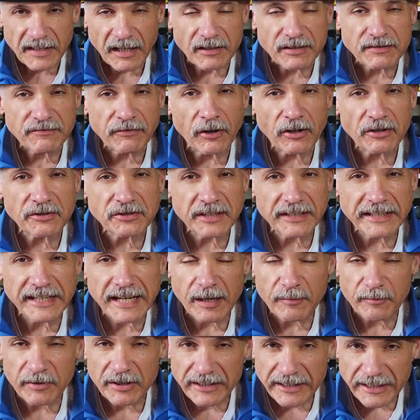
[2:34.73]
Now, as far as the
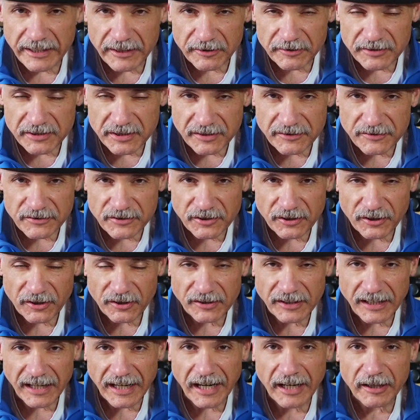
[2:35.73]
camera gear is
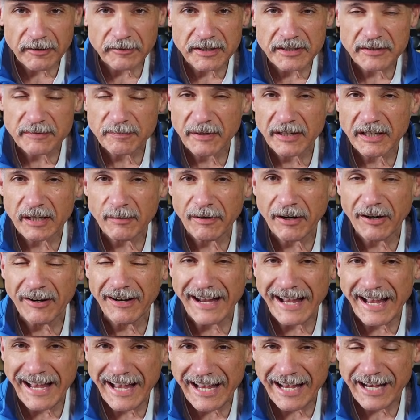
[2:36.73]
concerned, I only spent
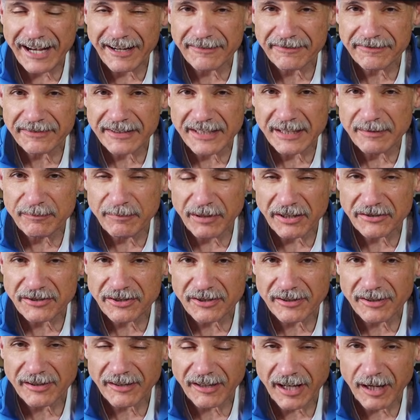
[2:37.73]
about half the
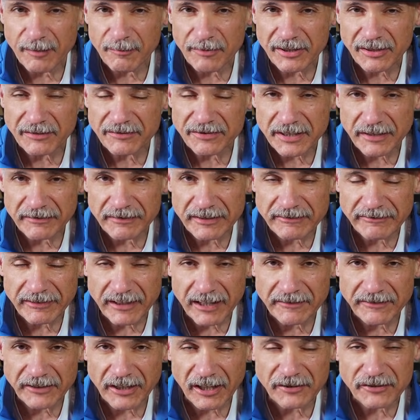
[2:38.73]
budgeted allotment of
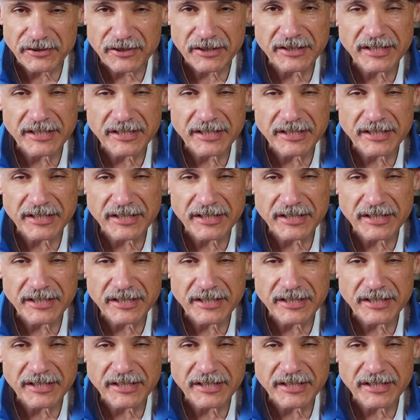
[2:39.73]
$75.